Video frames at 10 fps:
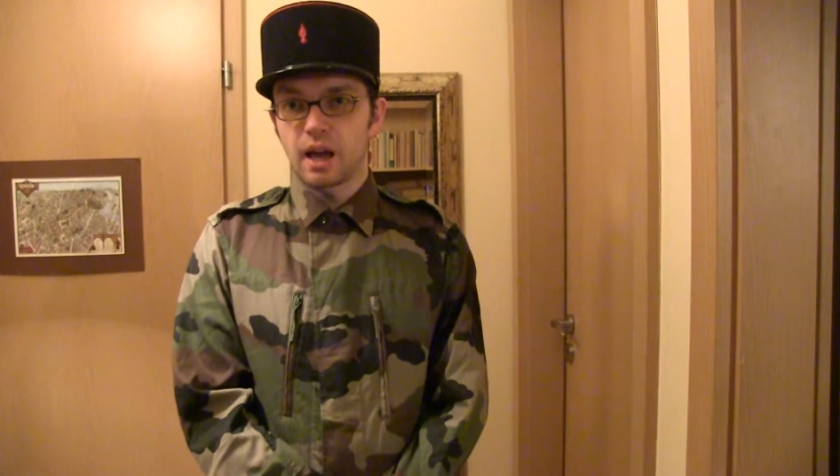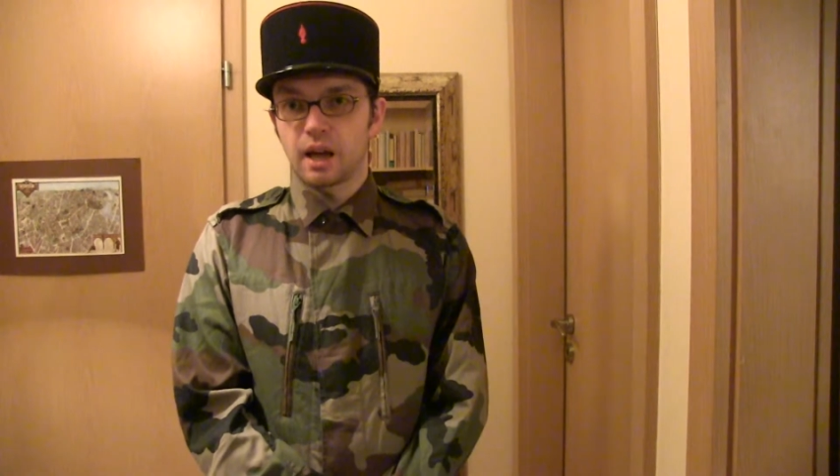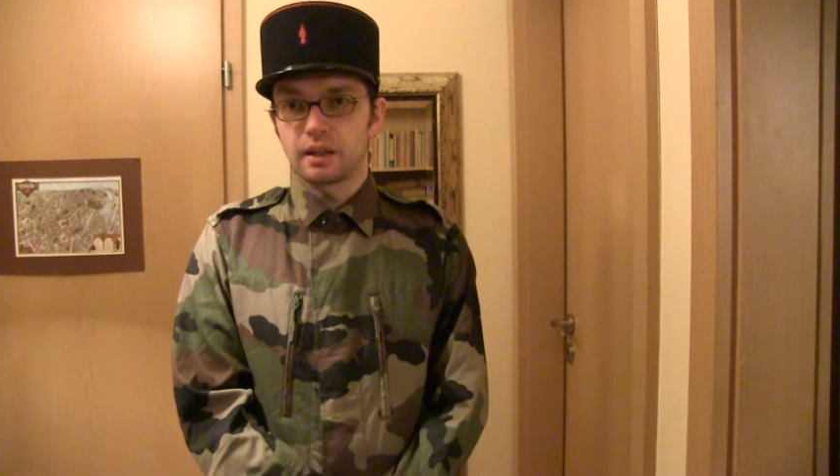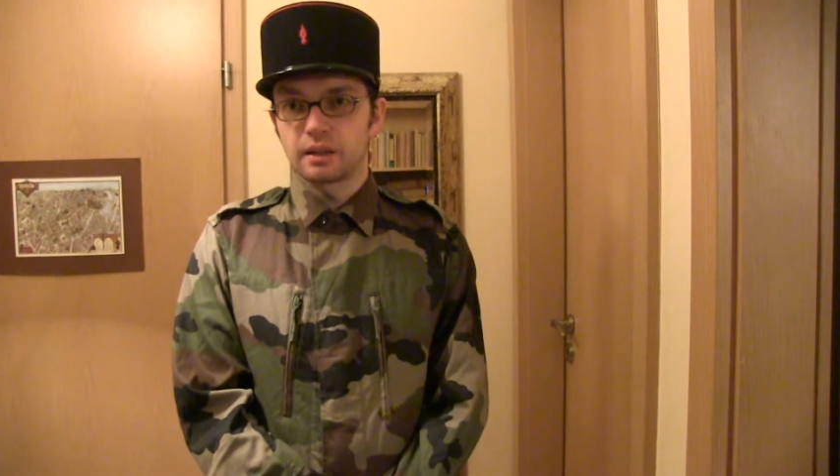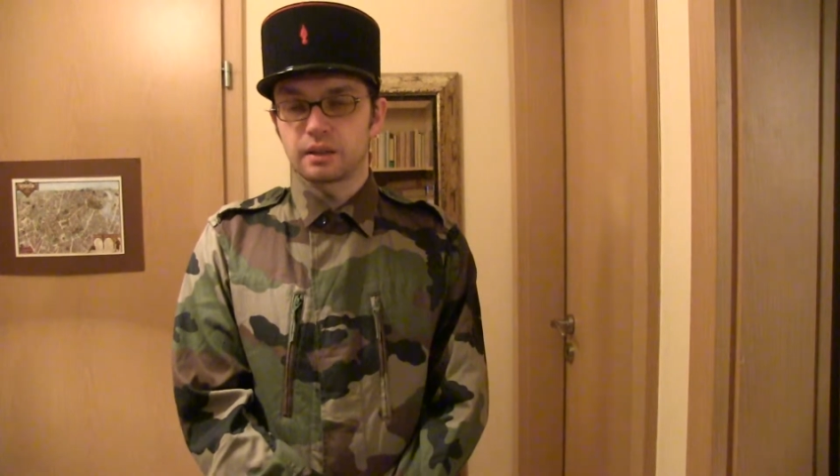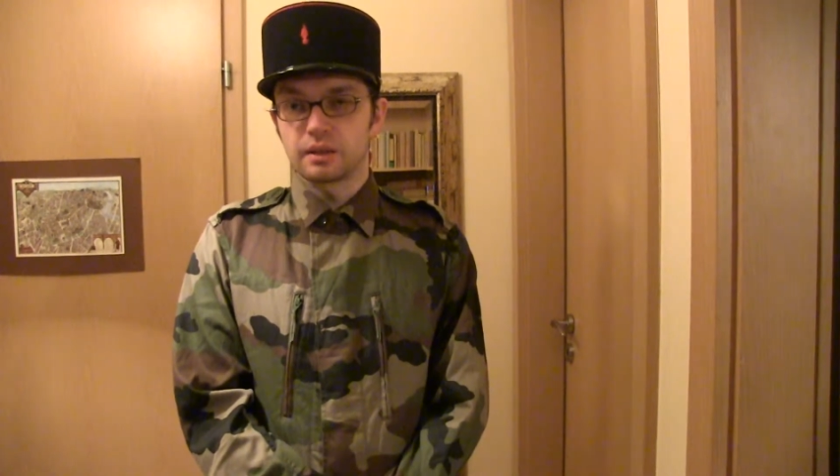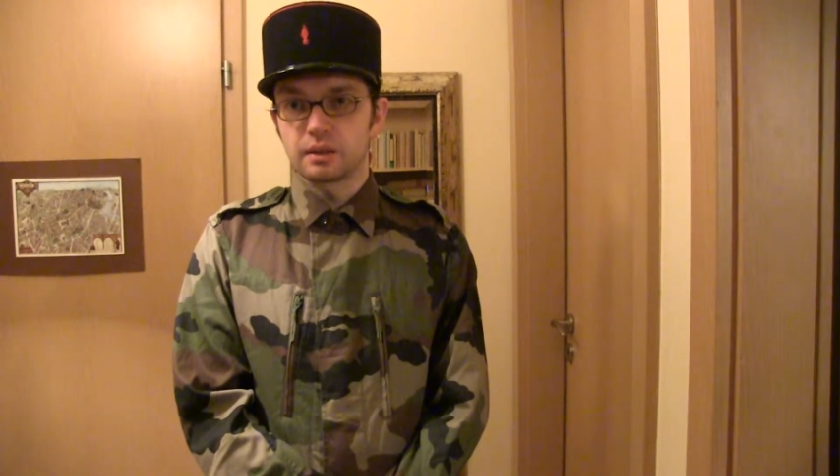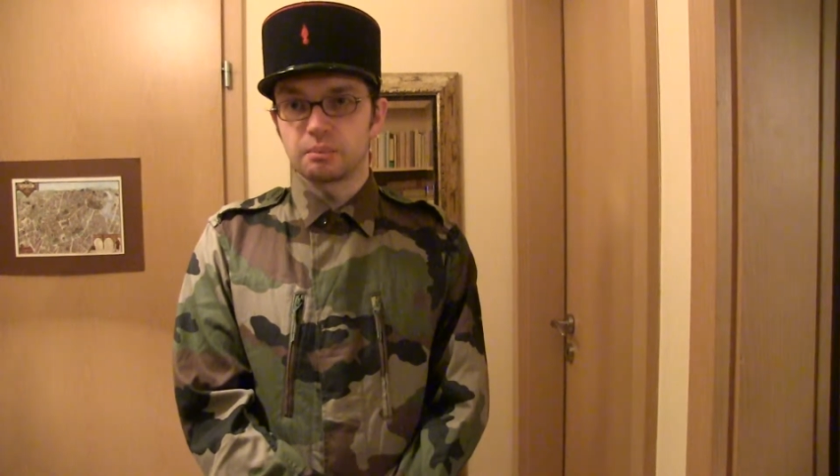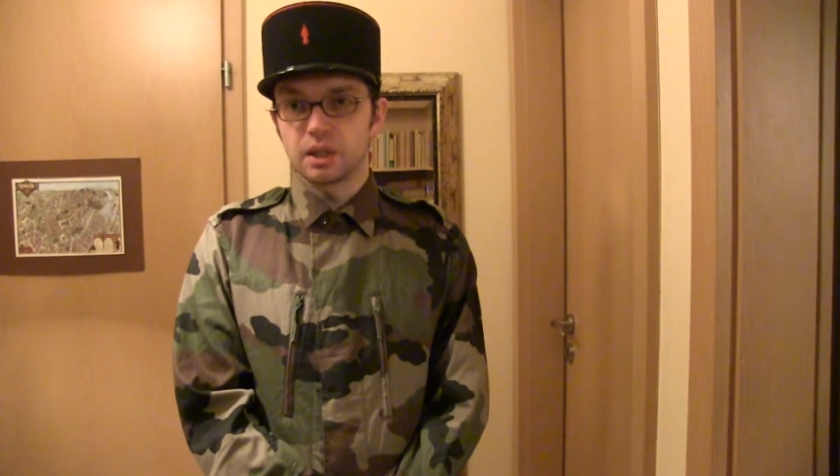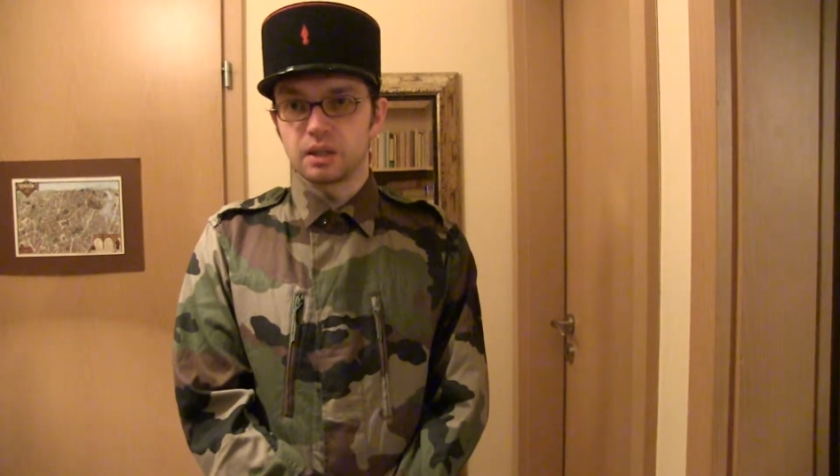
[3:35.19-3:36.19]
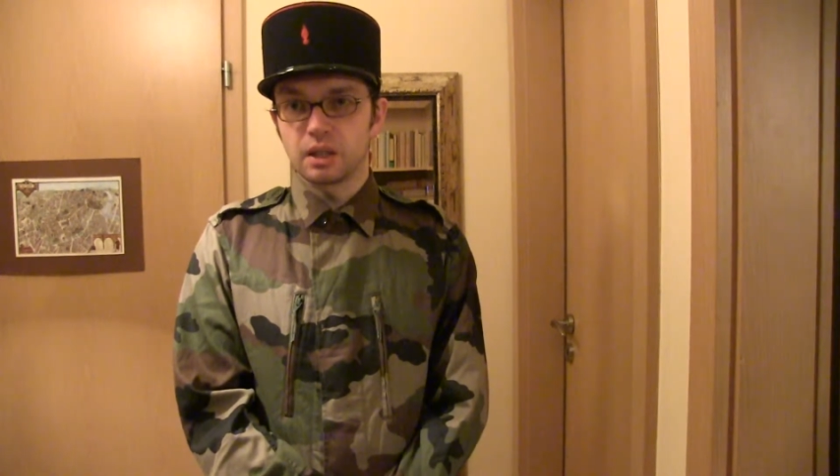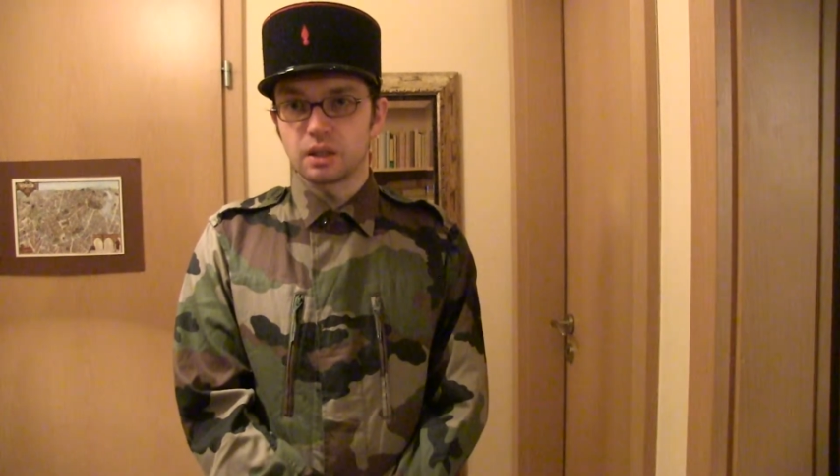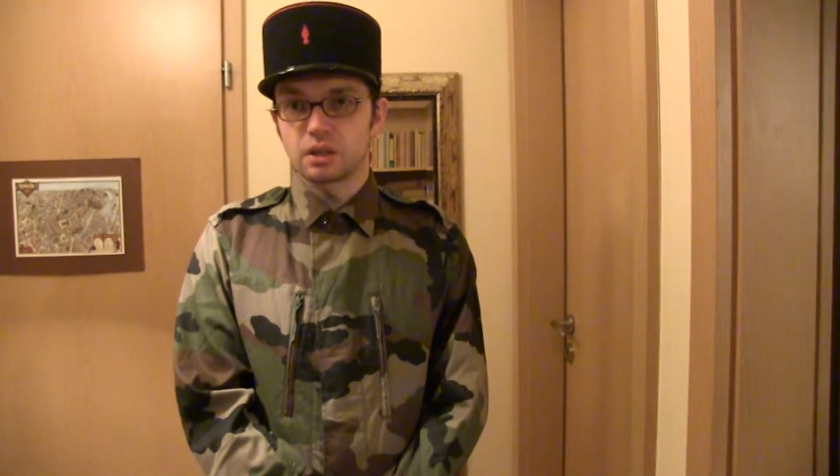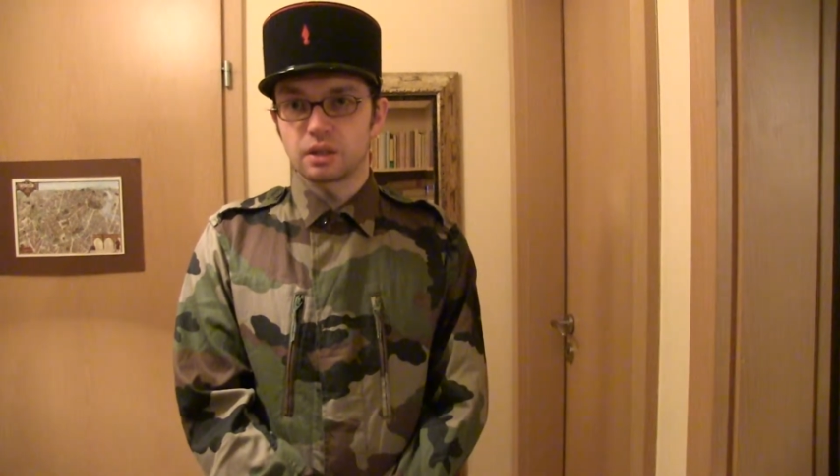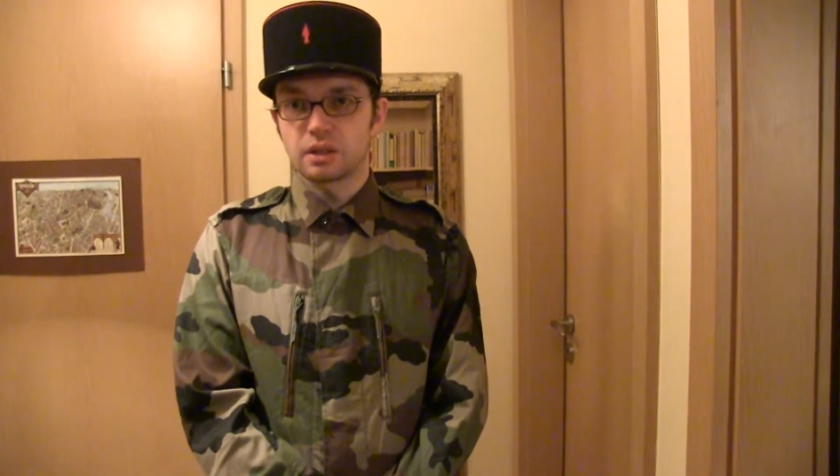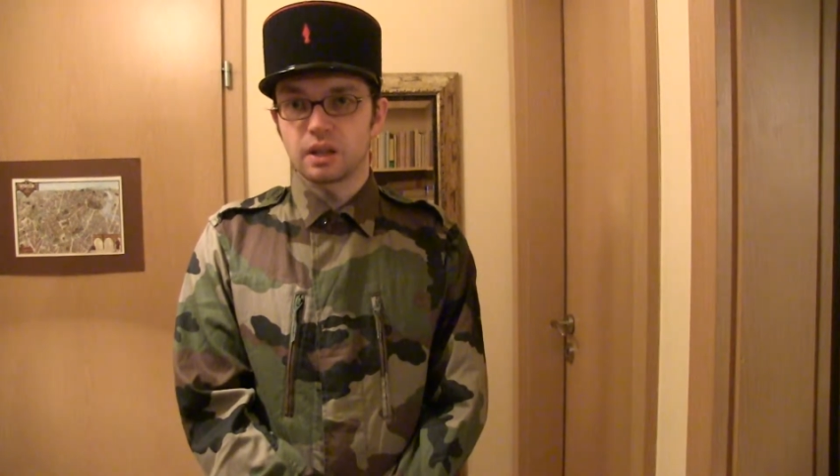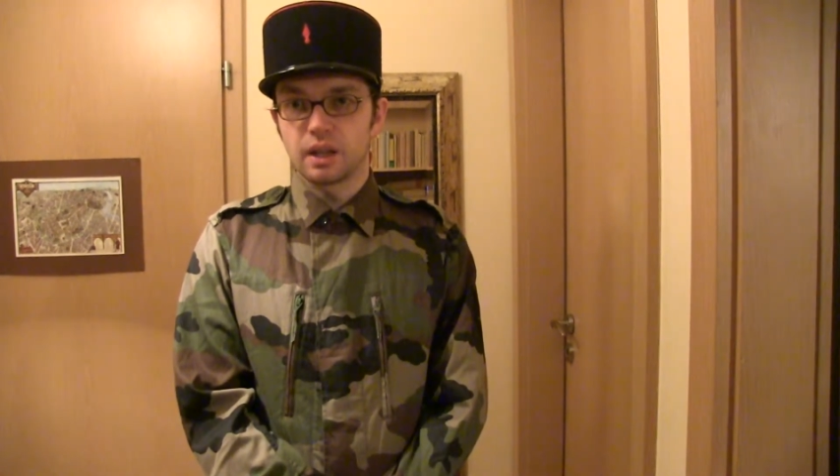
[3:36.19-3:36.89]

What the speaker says: and many nations,